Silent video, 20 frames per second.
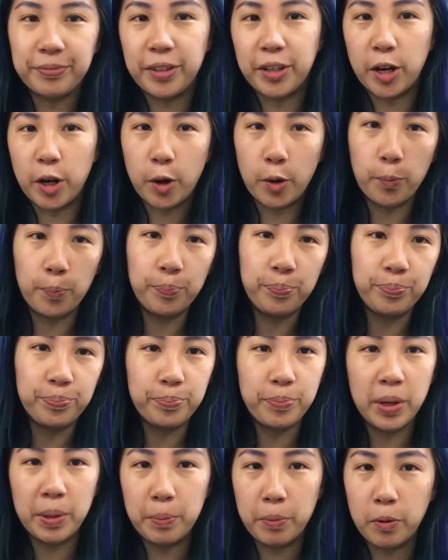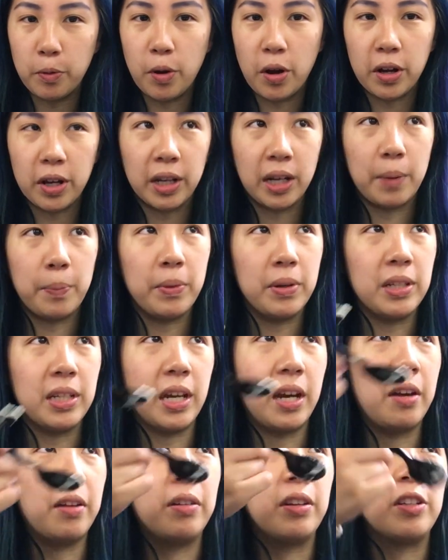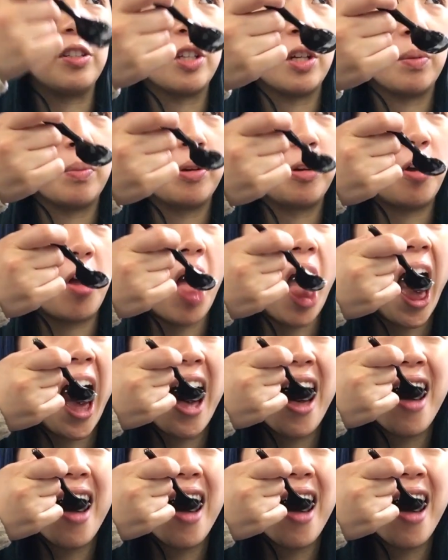you know, people walking up and down the terminal.